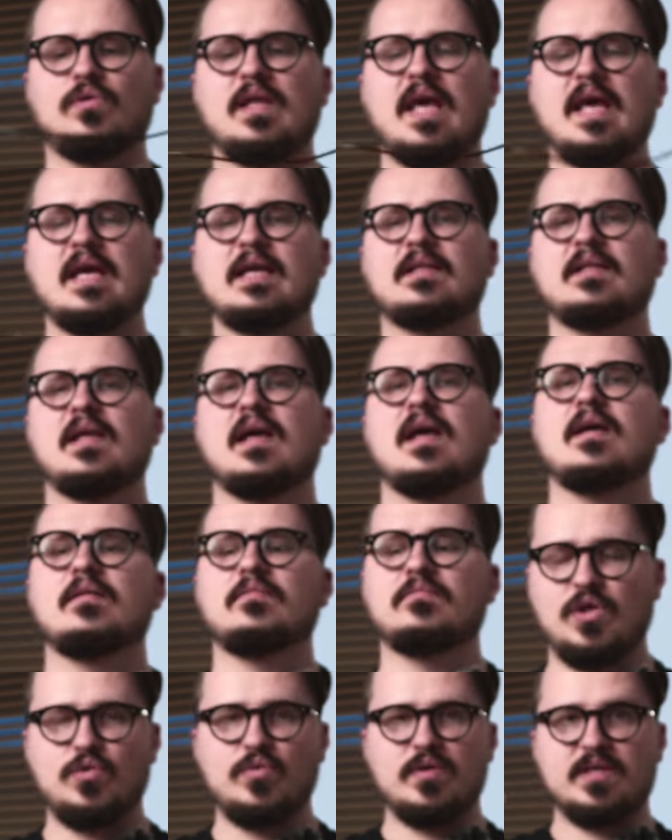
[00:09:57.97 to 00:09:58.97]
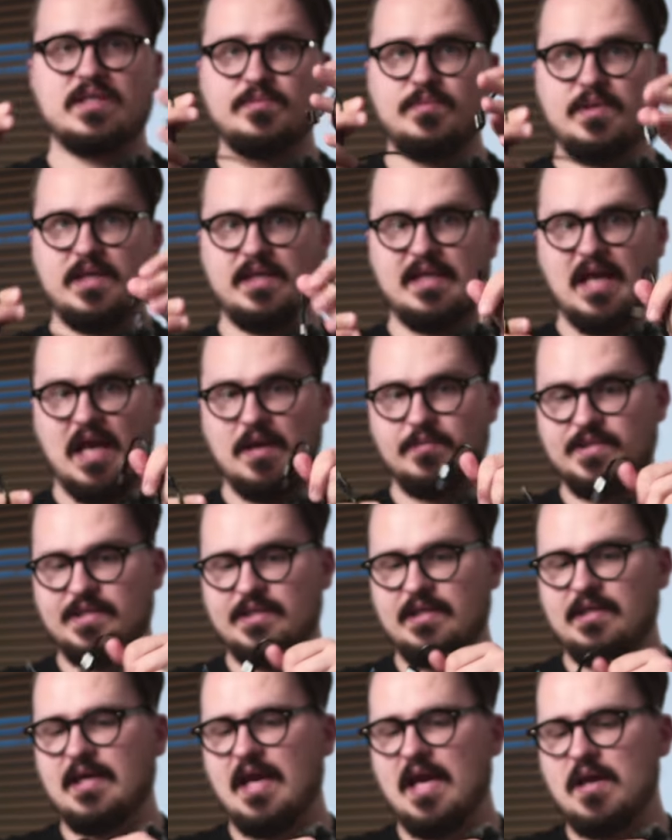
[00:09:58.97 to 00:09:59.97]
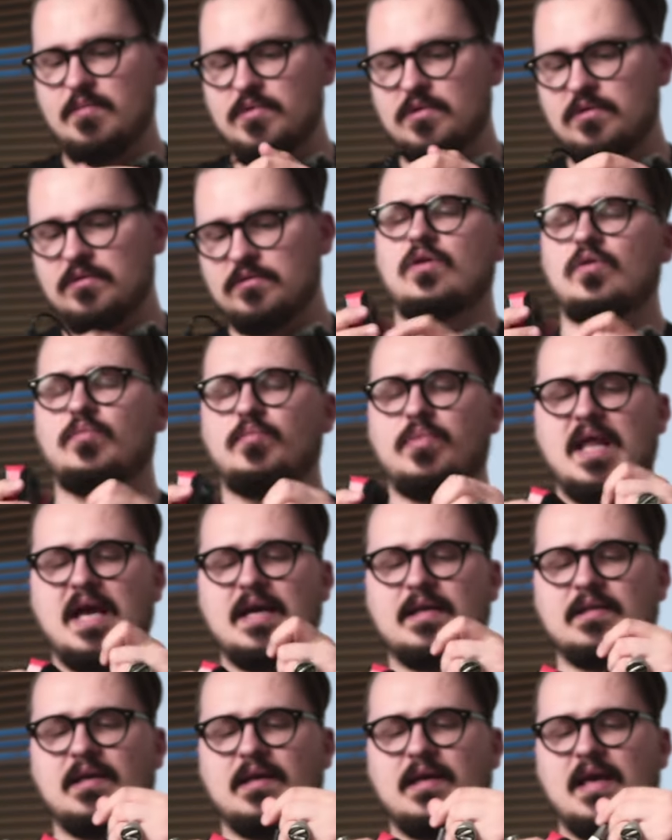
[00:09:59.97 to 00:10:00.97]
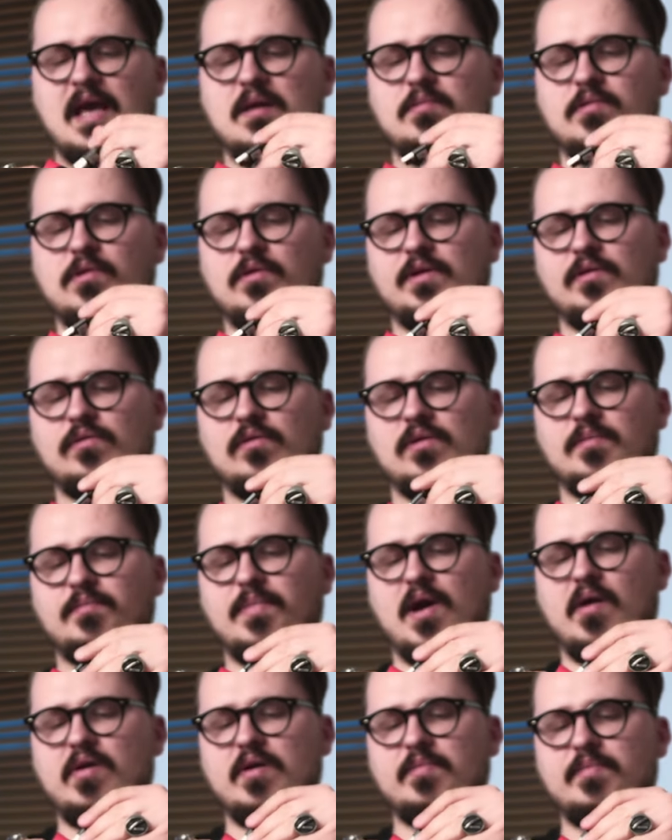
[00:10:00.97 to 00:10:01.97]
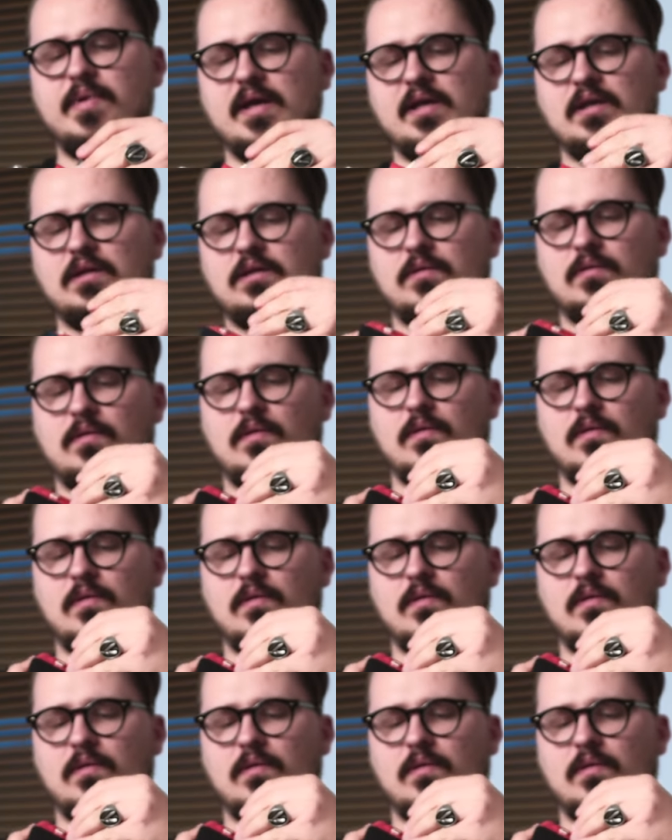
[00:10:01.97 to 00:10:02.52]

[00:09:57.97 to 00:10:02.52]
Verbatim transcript: take the USB Type-C cable, you plug the cable into the power bank,